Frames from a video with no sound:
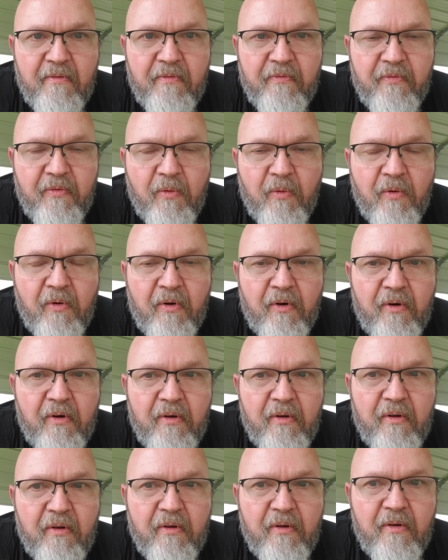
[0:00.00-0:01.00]
for
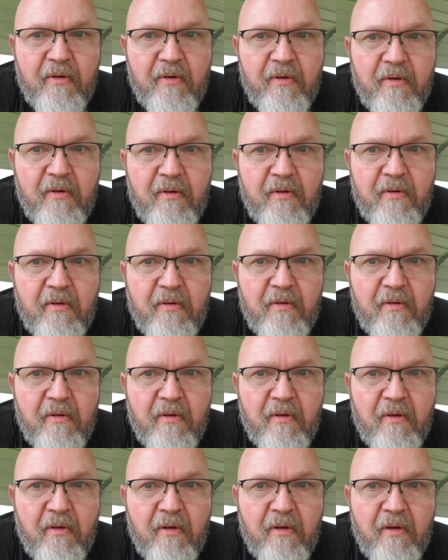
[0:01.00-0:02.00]

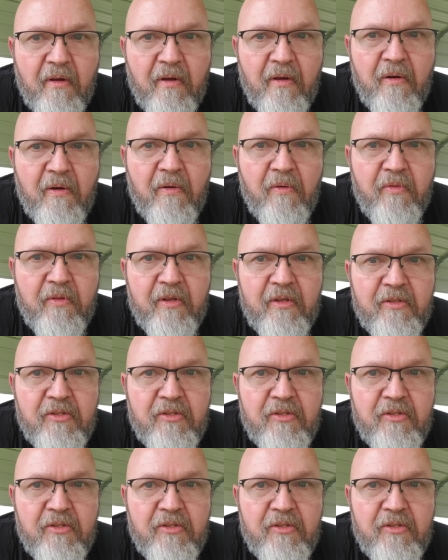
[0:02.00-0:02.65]
all the